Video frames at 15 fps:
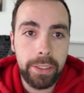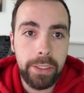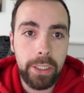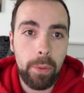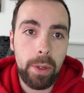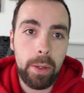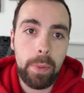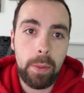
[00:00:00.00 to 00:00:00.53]

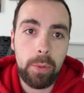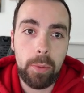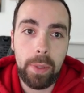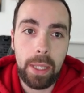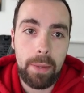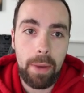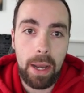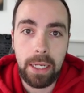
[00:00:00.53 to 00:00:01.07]
not many people
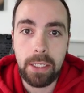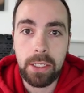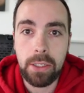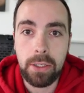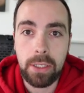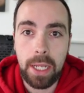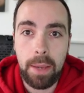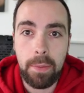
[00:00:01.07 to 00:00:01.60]
play minor
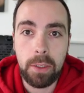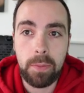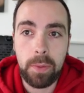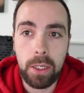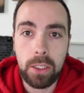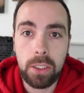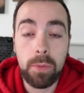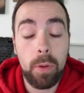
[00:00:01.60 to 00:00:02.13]
suit Staymans, to be
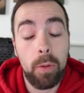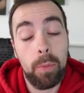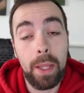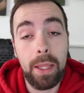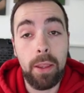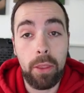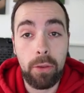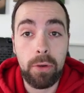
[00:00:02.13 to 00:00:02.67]
honest. Some people
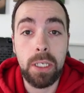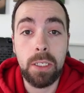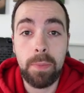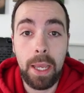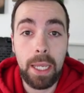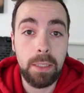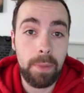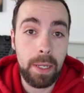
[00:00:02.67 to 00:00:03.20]
play that 3
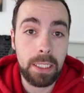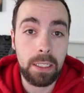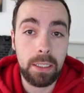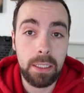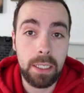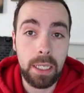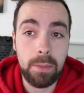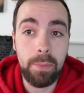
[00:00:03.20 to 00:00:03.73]
spades basically
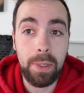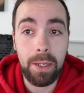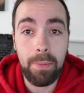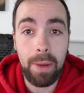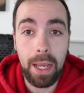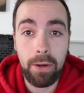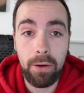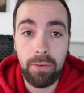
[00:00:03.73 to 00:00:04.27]
says bid a
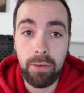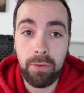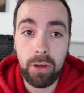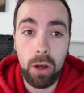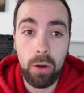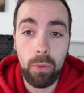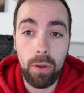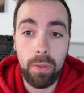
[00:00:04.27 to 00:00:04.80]
minor. If you've
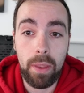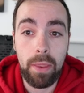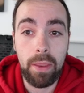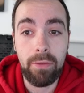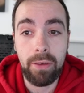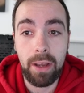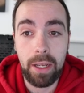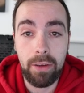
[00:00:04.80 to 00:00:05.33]
got one, then they
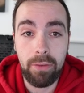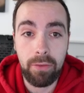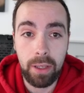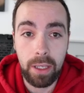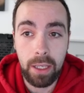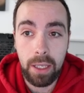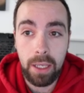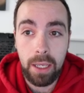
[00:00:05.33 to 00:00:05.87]
find a
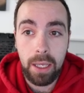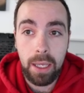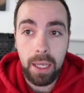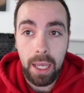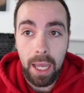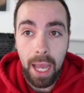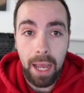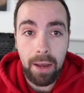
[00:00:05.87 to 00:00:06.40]
fit.
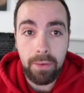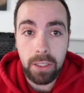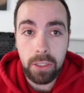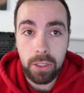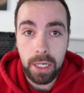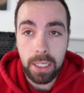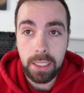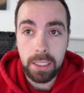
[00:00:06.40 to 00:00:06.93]
Out of
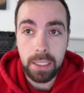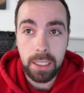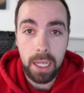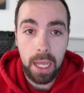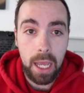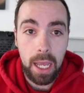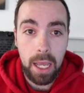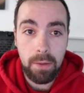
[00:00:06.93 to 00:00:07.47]
interest,
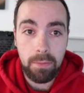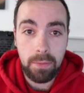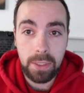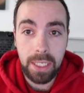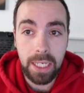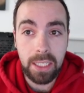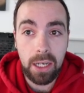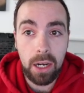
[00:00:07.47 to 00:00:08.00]

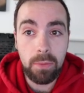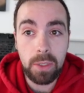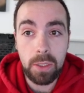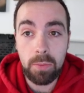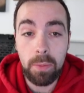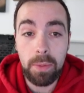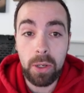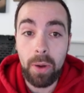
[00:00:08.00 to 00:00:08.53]
6 clubs is
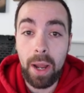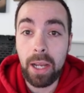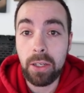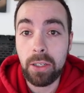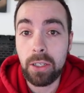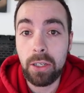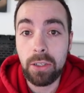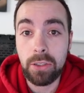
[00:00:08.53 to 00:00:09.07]
probably quite a
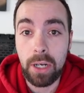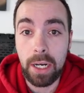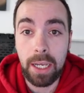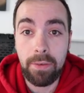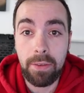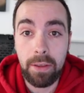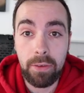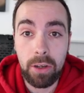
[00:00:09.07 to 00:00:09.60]
good contract
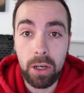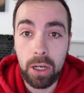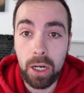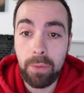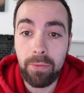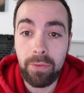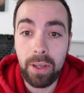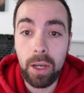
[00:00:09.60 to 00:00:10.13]
given they've got a
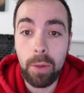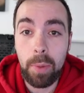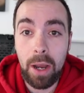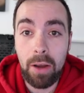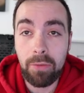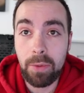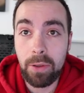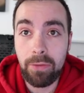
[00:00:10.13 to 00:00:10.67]
club fit,
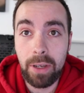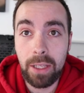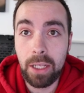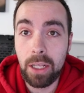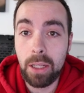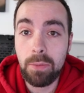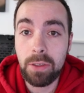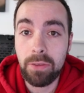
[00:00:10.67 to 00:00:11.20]
apart from the fact
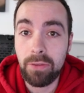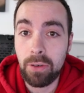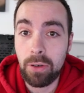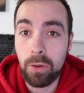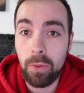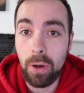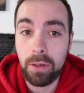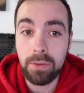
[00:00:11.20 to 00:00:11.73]
that clubs are
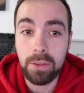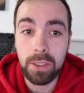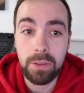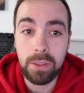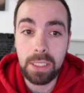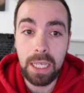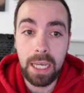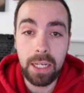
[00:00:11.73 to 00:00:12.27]
4-1. So
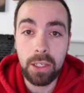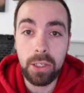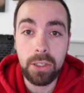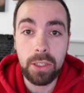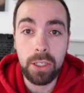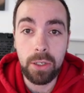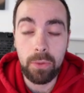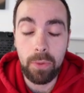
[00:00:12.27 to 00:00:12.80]
it's kind of
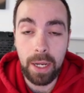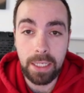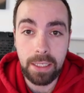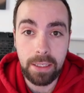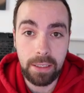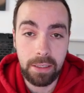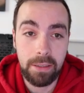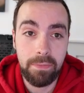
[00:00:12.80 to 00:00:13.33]
good that
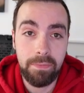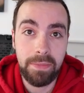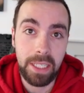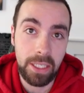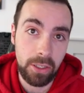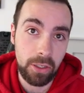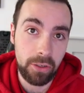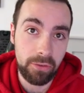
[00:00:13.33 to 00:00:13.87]
West
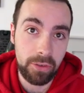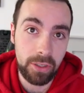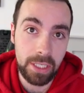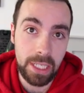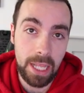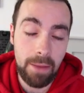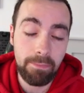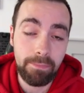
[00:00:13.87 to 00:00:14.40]
didn't look for a
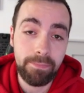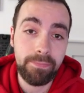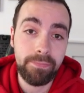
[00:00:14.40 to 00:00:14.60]
slam